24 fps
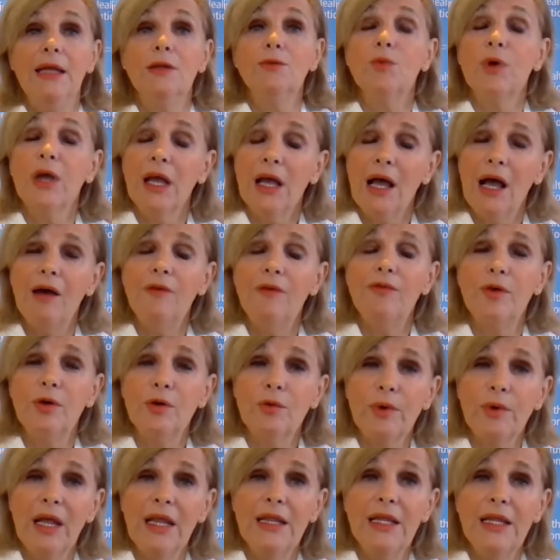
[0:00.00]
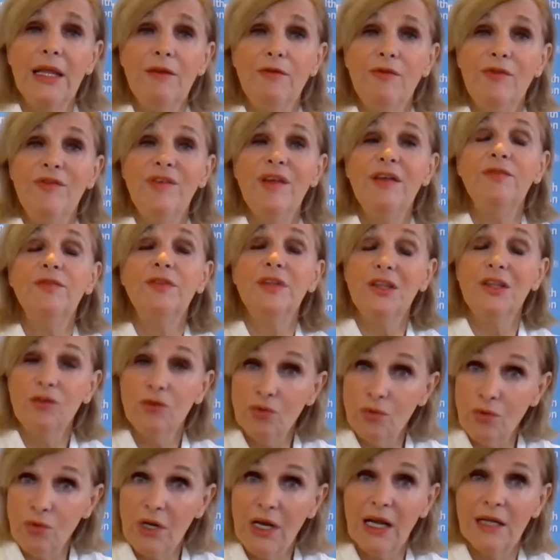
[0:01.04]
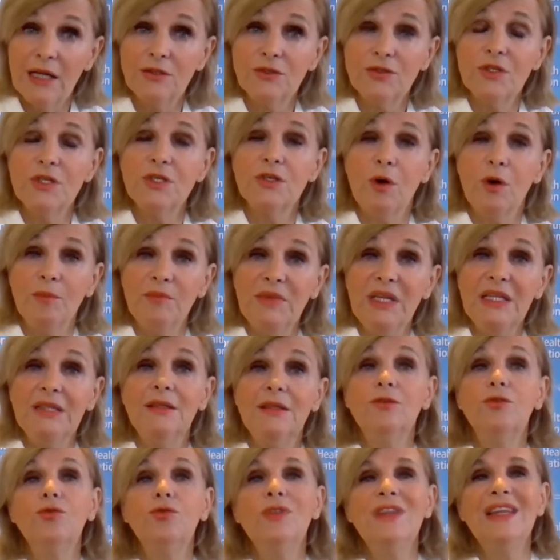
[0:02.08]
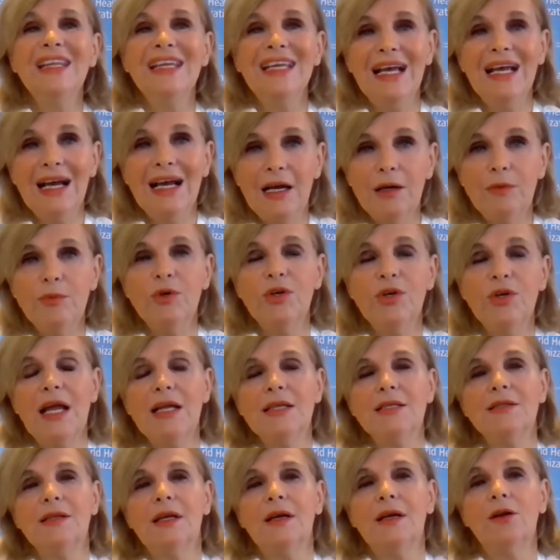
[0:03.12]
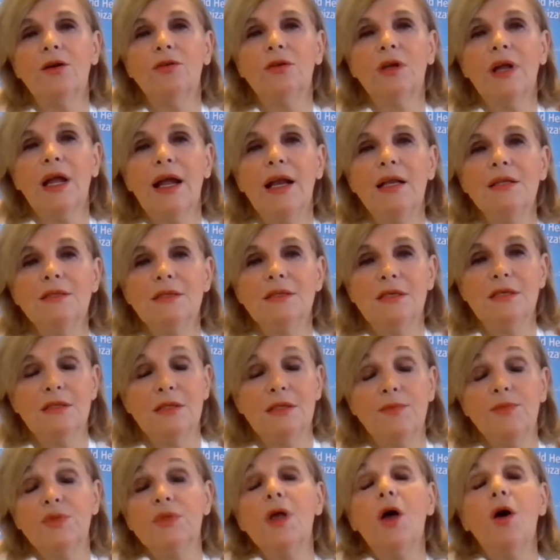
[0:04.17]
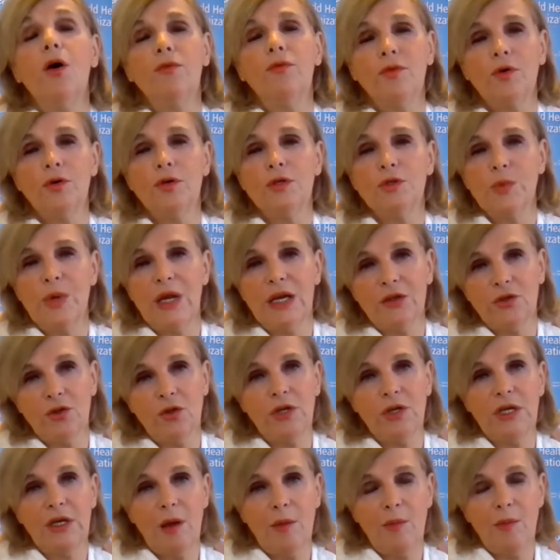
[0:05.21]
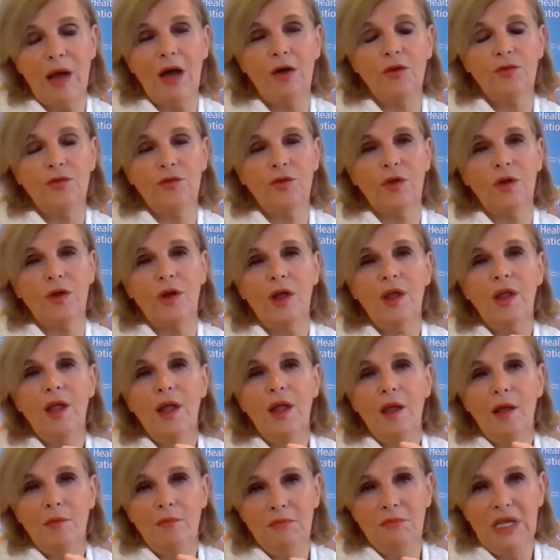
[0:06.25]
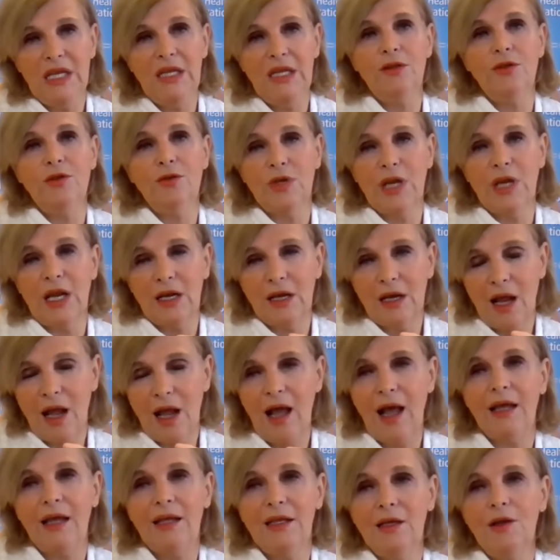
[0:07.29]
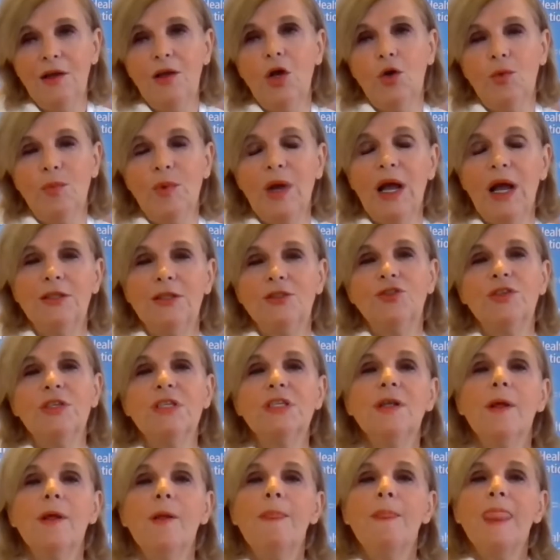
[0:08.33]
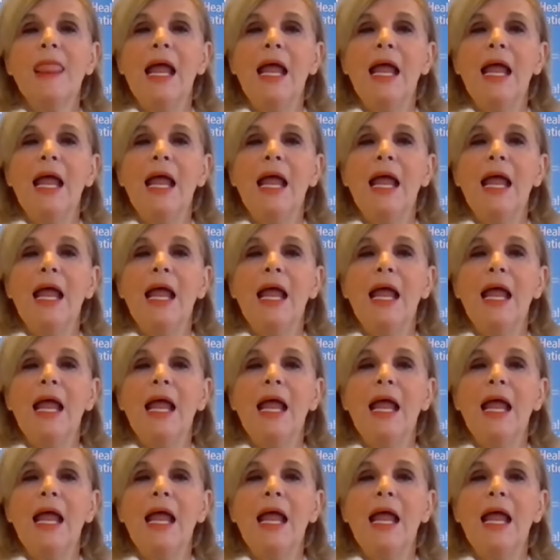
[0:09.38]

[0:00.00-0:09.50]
And we have already 52 countries committing to decarbonize their own health systems. Of course, we are talking about medium and high income countries.